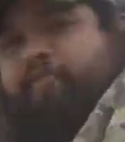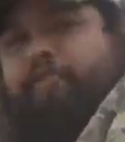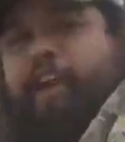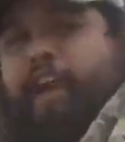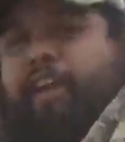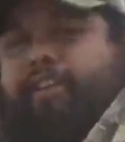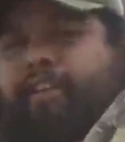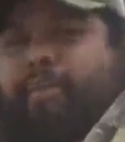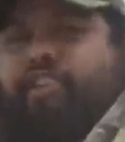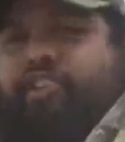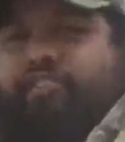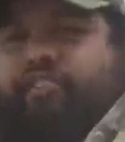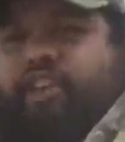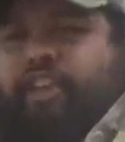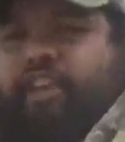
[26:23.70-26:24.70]
fact, I'm
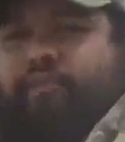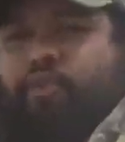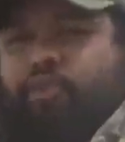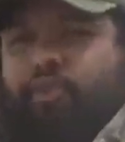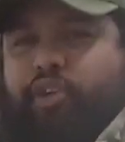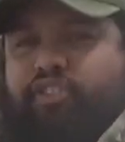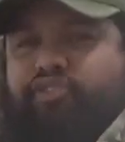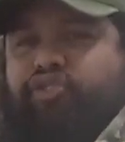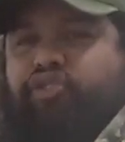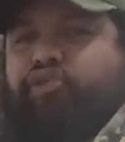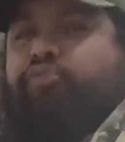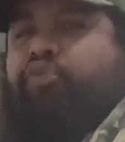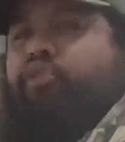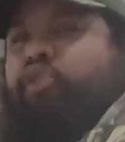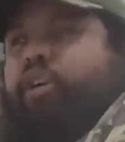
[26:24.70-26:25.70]
actually thinking of ordering
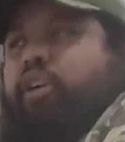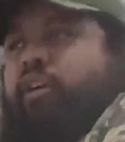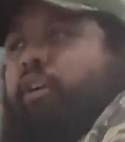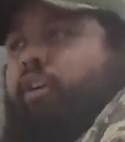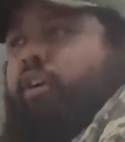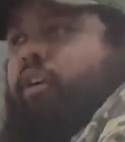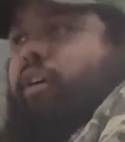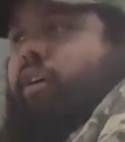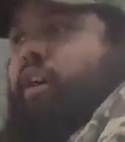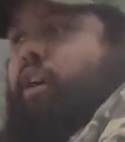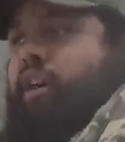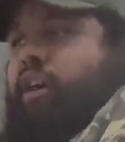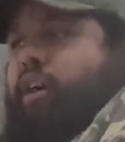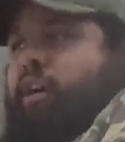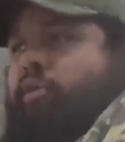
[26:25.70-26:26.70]
2 more.
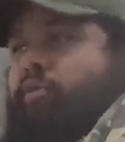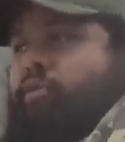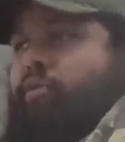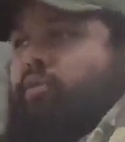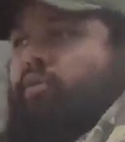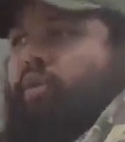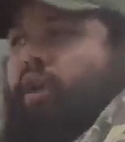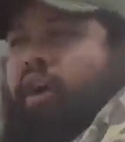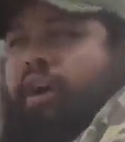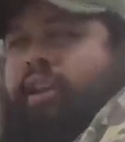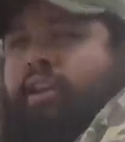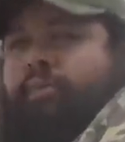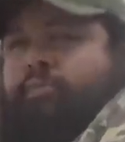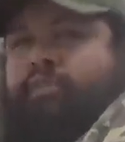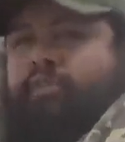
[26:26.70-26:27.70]
One in